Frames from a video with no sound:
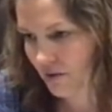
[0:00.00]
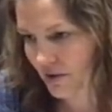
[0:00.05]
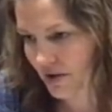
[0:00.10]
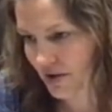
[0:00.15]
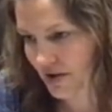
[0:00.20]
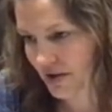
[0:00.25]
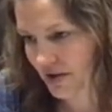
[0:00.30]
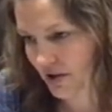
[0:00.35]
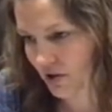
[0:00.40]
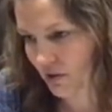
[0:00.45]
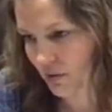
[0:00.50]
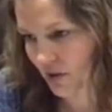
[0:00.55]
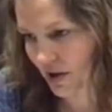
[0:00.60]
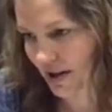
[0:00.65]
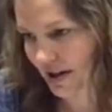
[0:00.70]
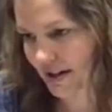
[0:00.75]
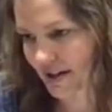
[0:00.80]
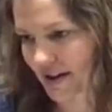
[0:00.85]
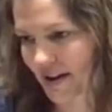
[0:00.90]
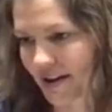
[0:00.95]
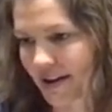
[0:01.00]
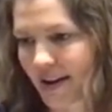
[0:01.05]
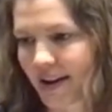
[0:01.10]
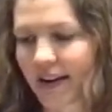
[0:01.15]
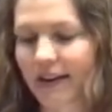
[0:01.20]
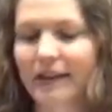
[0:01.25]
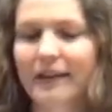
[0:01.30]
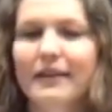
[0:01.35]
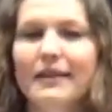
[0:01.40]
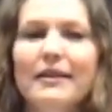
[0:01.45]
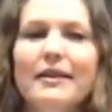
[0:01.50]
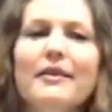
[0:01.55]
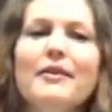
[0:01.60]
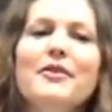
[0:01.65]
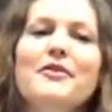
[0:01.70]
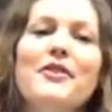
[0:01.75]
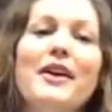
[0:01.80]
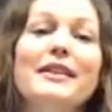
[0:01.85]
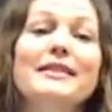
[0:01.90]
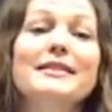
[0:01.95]
We're still working on it.
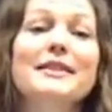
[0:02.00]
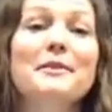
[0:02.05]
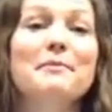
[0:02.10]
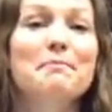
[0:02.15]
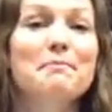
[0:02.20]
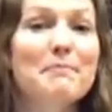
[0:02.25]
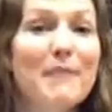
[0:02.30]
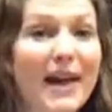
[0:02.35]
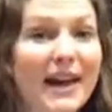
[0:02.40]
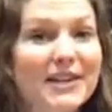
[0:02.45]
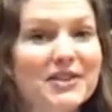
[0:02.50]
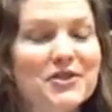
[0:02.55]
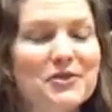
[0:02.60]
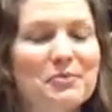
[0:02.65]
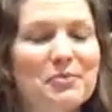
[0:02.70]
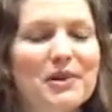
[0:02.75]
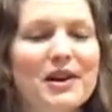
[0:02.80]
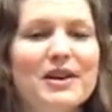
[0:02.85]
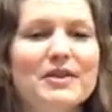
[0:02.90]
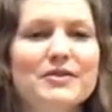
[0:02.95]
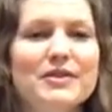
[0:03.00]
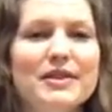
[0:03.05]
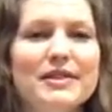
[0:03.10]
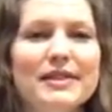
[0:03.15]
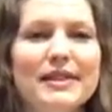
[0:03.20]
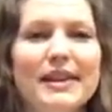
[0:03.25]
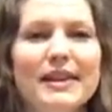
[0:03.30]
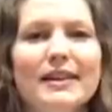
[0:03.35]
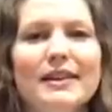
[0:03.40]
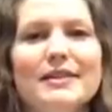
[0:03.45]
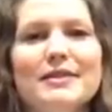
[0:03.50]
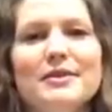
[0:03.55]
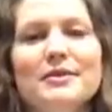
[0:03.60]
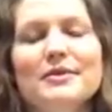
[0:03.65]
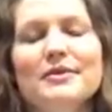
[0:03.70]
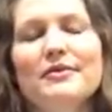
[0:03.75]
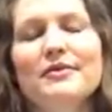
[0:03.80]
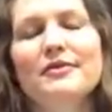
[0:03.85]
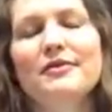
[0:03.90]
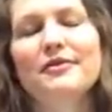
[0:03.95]
We've had some major progress lately, so
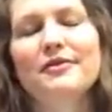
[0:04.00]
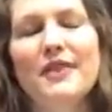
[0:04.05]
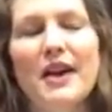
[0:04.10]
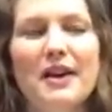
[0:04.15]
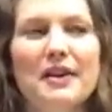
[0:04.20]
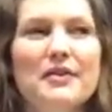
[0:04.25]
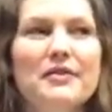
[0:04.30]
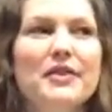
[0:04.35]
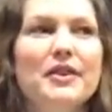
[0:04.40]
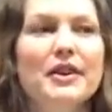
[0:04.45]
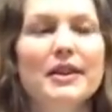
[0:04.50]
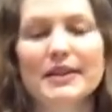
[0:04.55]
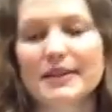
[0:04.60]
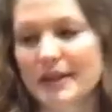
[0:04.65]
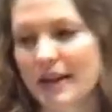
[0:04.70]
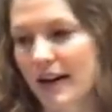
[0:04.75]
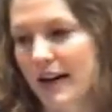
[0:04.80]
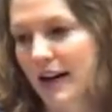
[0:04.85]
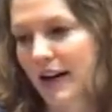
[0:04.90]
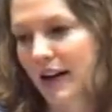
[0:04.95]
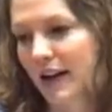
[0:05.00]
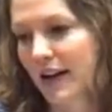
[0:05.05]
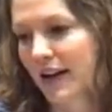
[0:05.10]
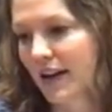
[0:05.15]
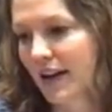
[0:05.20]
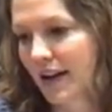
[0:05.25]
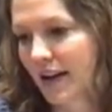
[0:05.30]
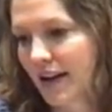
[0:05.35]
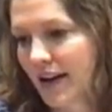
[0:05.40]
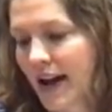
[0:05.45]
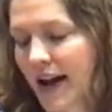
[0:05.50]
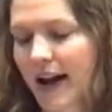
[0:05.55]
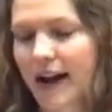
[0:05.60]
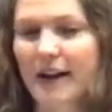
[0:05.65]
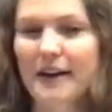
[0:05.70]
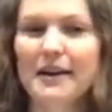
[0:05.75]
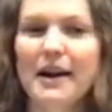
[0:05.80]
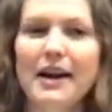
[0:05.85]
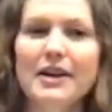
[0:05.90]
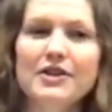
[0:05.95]
it's very, very exciting.
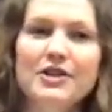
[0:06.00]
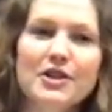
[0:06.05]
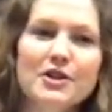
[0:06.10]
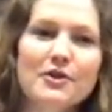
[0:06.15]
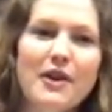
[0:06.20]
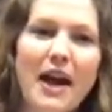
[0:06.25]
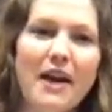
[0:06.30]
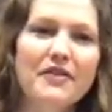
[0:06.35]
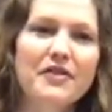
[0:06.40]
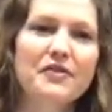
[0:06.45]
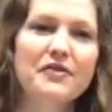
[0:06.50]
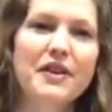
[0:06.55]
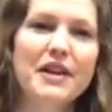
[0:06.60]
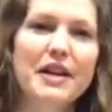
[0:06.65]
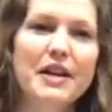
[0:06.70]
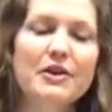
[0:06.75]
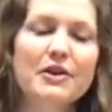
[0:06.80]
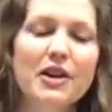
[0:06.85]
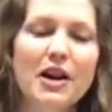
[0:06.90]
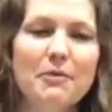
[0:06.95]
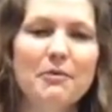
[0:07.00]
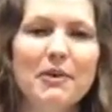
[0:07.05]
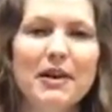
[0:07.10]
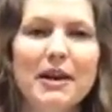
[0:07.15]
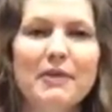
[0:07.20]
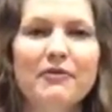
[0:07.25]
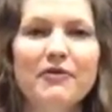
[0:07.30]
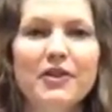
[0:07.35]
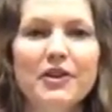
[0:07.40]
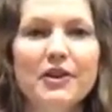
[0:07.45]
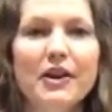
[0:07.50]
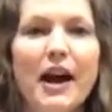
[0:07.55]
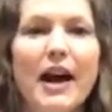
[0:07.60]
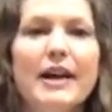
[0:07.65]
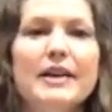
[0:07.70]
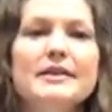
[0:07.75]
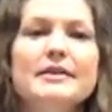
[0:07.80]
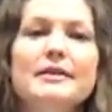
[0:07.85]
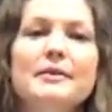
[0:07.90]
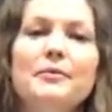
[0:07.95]
And I do have a video coming up for you
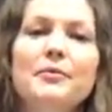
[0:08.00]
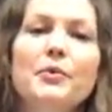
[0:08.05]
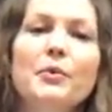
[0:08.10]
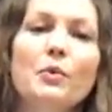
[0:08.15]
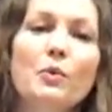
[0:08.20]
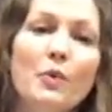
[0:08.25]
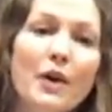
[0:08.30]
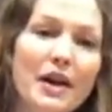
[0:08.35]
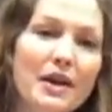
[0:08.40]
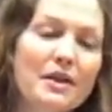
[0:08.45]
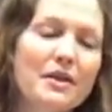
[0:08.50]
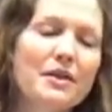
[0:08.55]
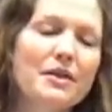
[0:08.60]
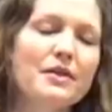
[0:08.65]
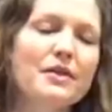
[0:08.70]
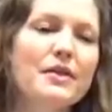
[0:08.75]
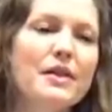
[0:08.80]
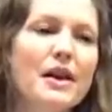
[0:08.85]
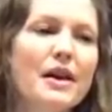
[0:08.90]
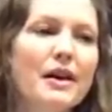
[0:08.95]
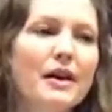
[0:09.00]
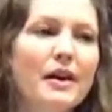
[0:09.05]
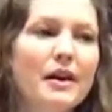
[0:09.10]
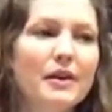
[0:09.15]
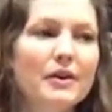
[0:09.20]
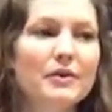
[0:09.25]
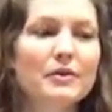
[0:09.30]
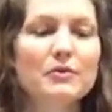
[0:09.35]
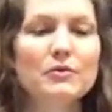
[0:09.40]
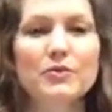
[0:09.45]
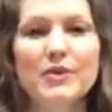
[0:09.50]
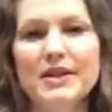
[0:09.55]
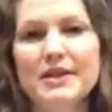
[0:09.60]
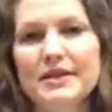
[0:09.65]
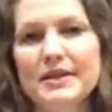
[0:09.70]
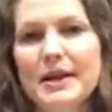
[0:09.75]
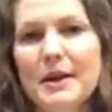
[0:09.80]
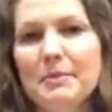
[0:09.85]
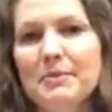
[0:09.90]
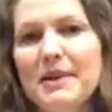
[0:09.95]
guys with the
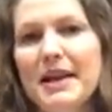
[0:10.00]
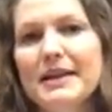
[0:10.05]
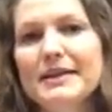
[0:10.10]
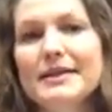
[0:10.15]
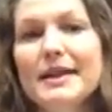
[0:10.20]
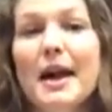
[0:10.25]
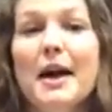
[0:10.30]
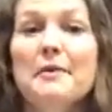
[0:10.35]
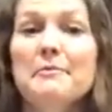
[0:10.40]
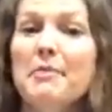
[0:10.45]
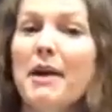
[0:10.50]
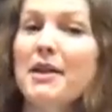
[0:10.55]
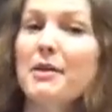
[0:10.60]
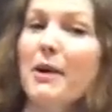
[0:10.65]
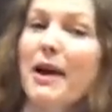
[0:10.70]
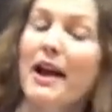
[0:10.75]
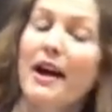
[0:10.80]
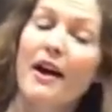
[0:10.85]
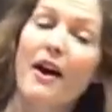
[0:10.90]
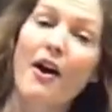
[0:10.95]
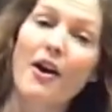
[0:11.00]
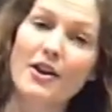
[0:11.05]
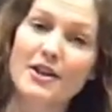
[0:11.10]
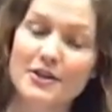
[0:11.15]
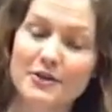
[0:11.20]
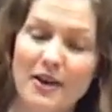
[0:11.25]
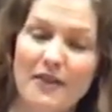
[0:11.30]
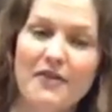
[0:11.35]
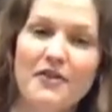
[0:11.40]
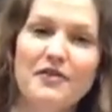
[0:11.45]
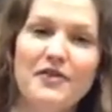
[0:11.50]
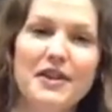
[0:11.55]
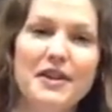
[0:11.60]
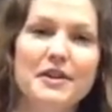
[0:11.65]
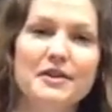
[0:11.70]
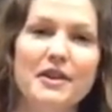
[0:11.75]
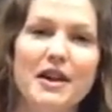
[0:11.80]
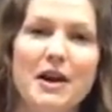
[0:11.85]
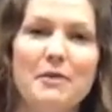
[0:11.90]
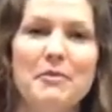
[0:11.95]
recent updates. By the way, I also have a
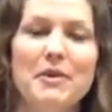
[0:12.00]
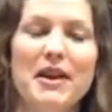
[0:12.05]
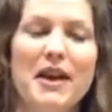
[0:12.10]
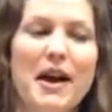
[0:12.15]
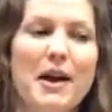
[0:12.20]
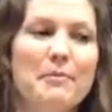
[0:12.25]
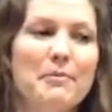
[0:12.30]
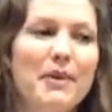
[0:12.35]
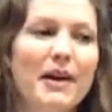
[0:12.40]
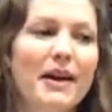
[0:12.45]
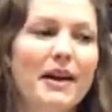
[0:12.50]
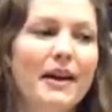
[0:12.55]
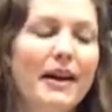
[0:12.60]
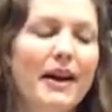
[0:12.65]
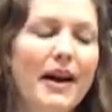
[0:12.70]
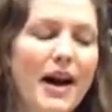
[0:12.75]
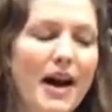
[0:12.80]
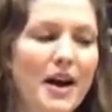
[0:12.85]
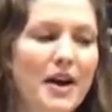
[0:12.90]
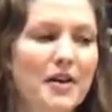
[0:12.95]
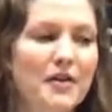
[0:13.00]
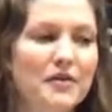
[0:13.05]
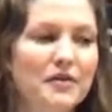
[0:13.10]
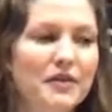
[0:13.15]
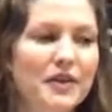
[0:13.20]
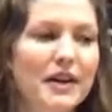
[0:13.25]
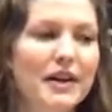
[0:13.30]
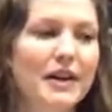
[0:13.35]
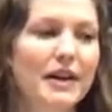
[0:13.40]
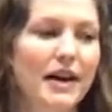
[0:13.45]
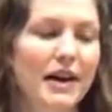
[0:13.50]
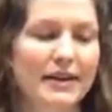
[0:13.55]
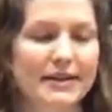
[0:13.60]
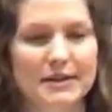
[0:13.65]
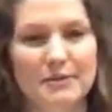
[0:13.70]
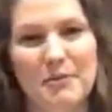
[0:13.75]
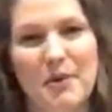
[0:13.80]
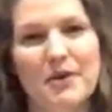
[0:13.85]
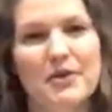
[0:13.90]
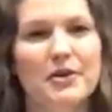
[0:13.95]
video coming up of
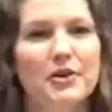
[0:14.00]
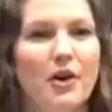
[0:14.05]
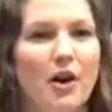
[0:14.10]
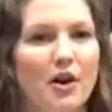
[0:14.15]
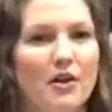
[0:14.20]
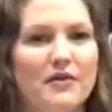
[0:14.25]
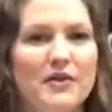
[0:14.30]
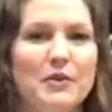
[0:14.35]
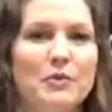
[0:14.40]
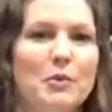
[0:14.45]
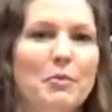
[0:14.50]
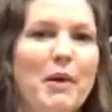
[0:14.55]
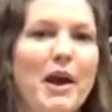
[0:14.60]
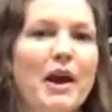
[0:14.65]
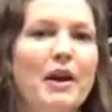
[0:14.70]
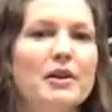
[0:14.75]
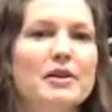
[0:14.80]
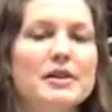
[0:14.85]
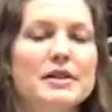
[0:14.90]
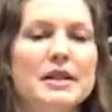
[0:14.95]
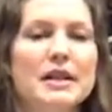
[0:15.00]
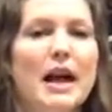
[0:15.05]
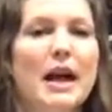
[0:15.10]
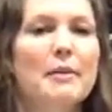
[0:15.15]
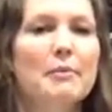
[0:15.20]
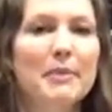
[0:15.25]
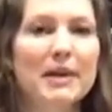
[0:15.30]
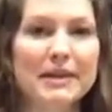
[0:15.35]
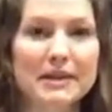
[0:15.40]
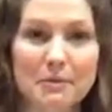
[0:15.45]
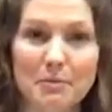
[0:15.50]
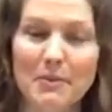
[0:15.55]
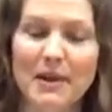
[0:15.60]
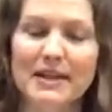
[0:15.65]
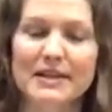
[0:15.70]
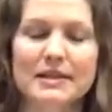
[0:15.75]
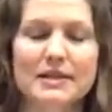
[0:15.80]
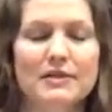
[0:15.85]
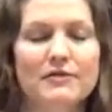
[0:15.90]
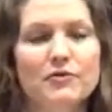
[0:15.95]
some other RV repairs that I'm in the
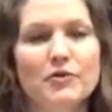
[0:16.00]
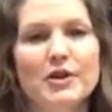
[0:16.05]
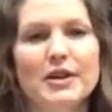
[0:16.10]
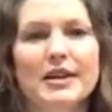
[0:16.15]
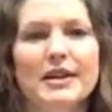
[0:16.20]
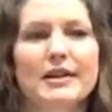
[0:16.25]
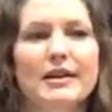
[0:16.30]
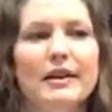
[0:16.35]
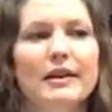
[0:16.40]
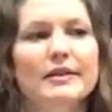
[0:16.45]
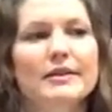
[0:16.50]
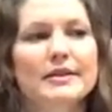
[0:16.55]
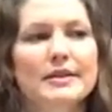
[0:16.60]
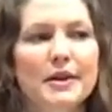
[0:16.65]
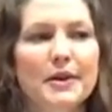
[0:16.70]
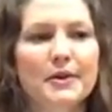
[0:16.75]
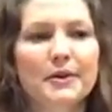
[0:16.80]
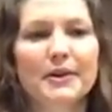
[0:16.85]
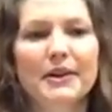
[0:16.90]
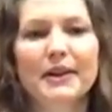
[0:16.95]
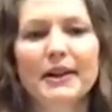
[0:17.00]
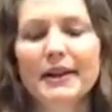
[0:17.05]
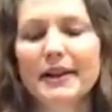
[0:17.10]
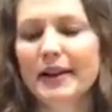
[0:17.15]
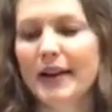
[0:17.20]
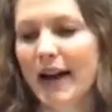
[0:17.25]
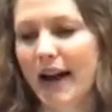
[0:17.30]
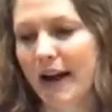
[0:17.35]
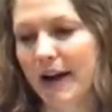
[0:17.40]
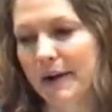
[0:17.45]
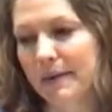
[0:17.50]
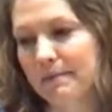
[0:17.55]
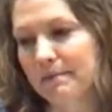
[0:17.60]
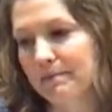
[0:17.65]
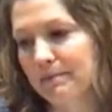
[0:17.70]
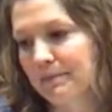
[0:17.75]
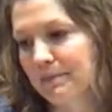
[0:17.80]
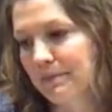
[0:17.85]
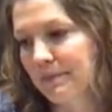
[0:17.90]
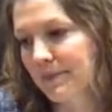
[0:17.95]
midst of working on. So,
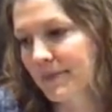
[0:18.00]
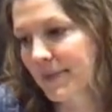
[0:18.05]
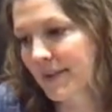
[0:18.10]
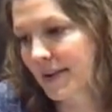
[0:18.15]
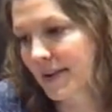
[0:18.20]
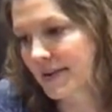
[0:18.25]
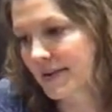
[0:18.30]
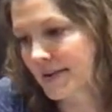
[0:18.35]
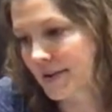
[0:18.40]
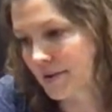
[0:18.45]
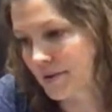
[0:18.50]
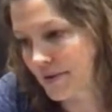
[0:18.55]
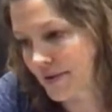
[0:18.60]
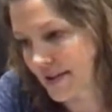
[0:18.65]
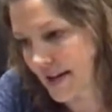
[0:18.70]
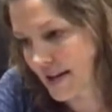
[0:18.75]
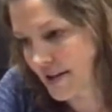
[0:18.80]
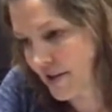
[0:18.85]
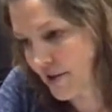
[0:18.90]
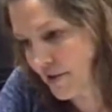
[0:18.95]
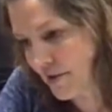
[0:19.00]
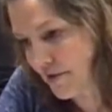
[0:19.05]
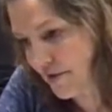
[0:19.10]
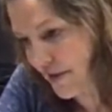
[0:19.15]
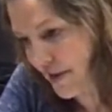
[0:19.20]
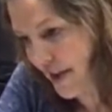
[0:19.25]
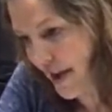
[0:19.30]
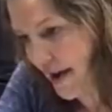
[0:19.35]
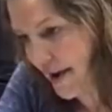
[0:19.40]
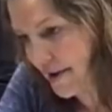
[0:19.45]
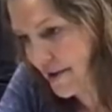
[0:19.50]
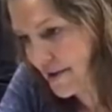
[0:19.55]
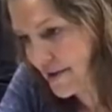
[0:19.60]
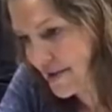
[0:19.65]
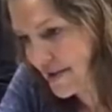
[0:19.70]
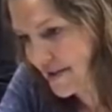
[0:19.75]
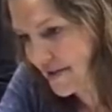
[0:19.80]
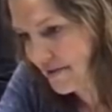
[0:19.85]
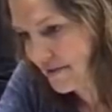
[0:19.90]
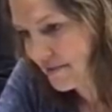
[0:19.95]
so stay tuned for
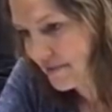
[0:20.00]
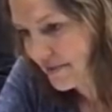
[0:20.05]
those.